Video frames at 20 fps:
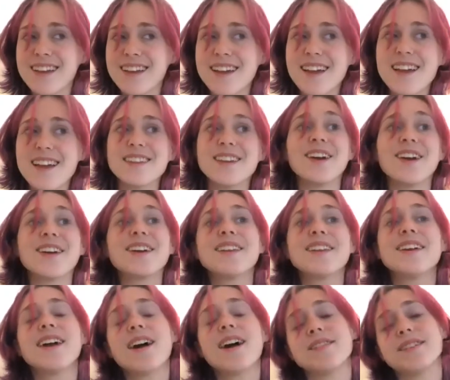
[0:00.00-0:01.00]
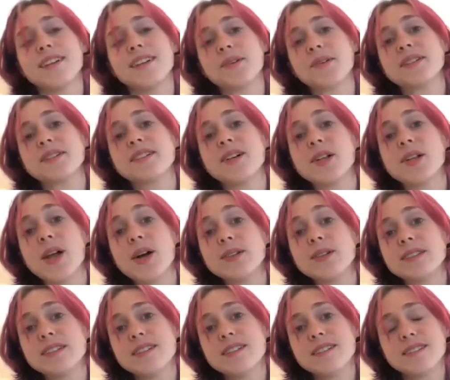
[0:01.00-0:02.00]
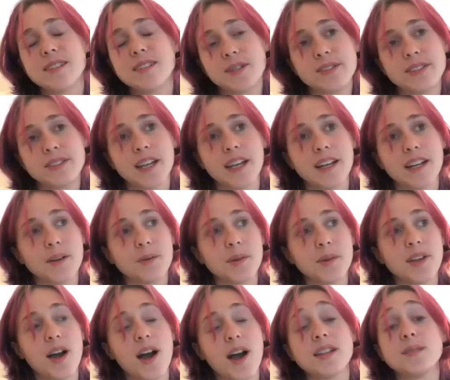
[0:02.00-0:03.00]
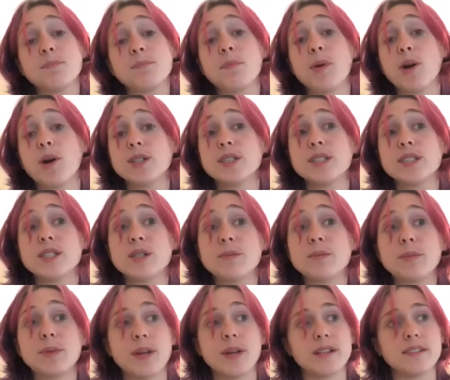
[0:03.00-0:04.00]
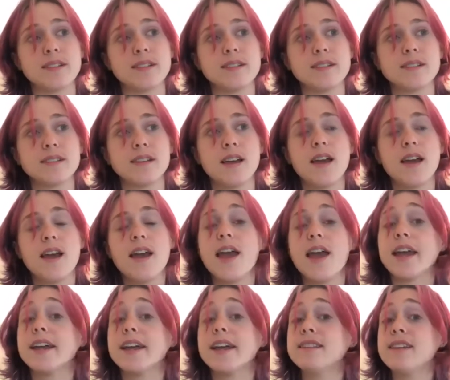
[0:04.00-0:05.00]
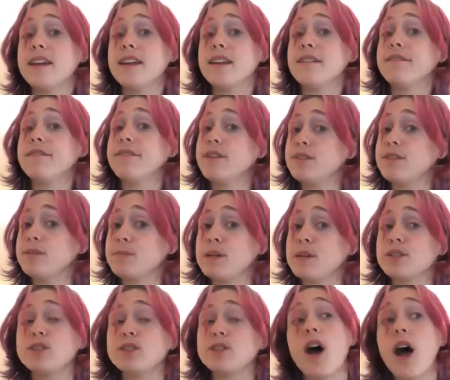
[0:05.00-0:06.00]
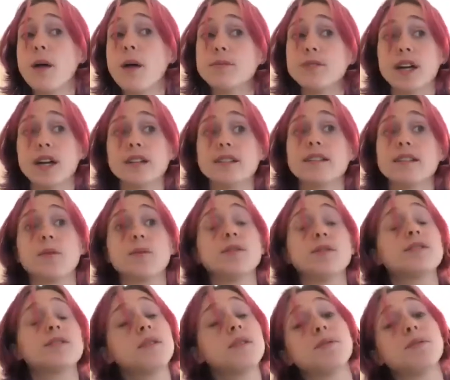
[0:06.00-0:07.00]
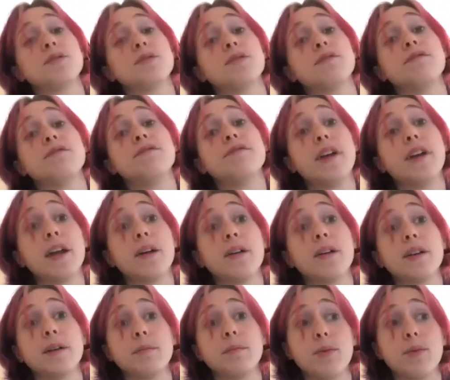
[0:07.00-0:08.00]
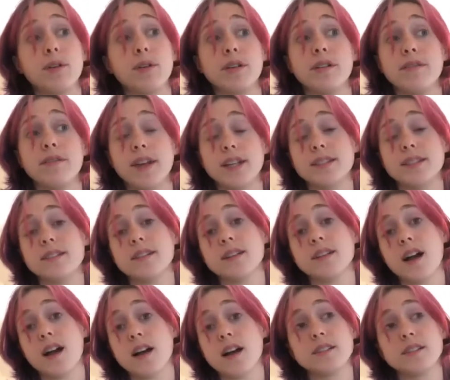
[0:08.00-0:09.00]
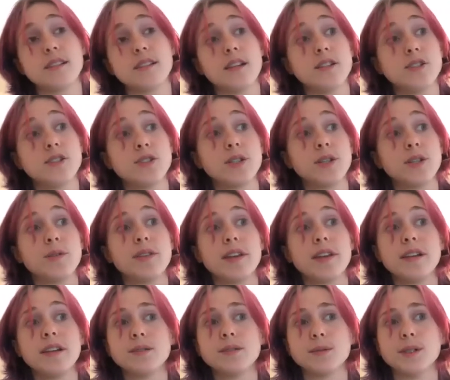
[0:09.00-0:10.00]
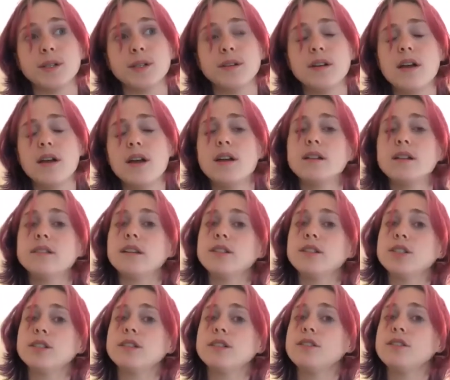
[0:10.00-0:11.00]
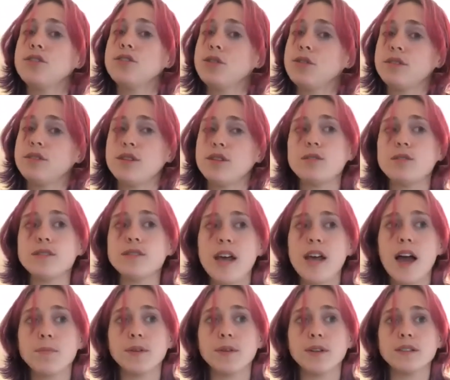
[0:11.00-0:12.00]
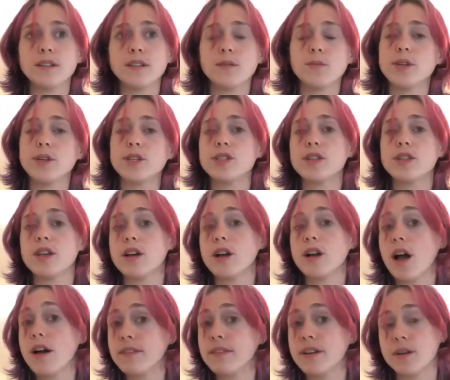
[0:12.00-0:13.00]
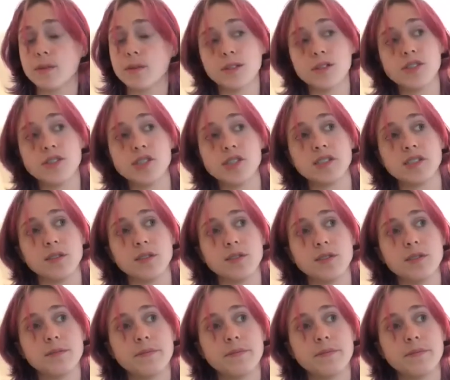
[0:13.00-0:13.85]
The Ark of the Covenant was closely associated with God's personal presence. It contained a few special objects that were symbols of very important events in God's history with Israel, such as the two stone tablets on which the covenant was chiseled.